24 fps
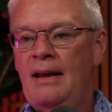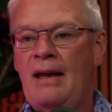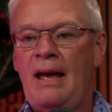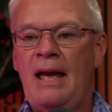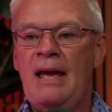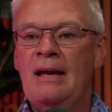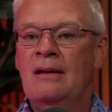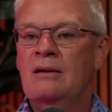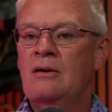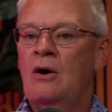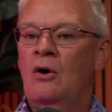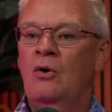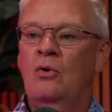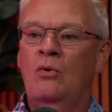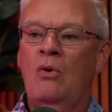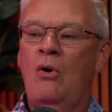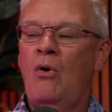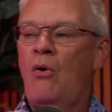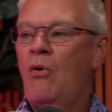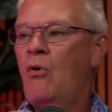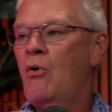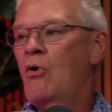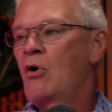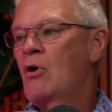ACO
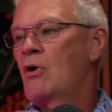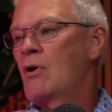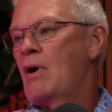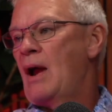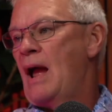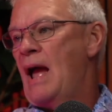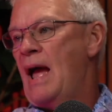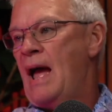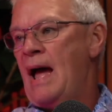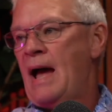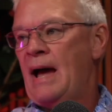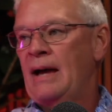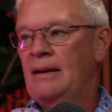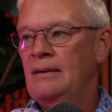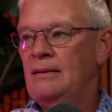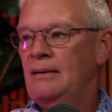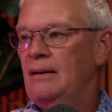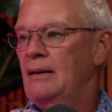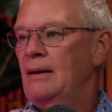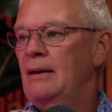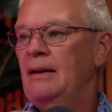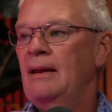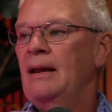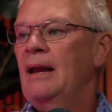or at
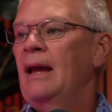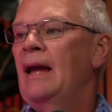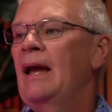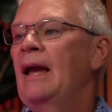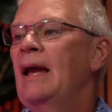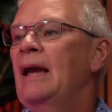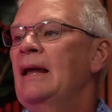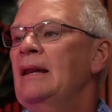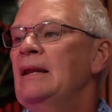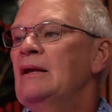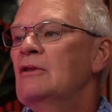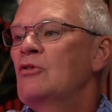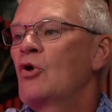any